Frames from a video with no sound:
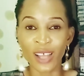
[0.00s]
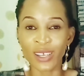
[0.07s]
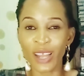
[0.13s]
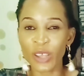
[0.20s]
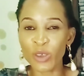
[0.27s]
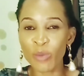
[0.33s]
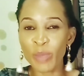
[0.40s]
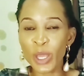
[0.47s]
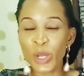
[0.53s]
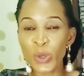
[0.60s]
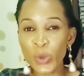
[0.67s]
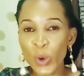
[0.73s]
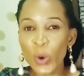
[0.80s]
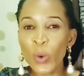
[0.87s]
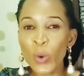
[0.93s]
that you may
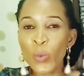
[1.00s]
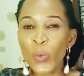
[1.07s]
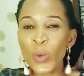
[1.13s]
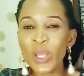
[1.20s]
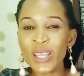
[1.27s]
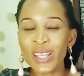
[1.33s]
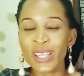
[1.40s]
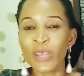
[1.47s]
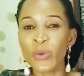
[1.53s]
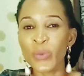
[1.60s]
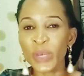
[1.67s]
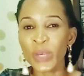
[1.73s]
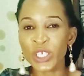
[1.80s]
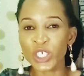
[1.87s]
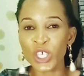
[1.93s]
know the
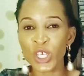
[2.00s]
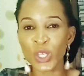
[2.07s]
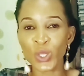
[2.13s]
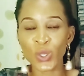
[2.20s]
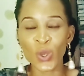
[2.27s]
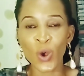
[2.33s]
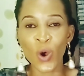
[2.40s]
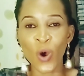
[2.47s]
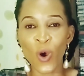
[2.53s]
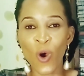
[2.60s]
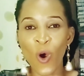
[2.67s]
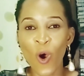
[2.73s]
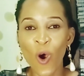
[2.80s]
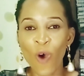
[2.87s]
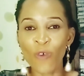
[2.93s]
riches
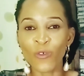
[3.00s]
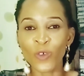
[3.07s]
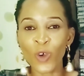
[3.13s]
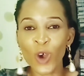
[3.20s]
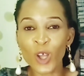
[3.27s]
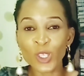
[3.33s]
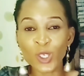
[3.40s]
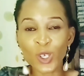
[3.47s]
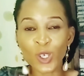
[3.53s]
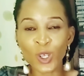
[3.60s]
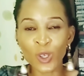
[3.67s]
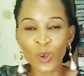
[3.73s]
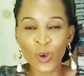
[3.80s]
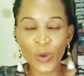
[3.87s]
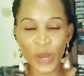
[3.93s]
of God's
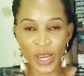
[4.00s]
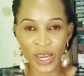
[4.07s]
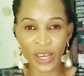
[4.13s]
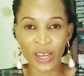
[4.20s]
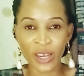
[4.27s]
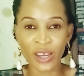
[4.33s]
glory,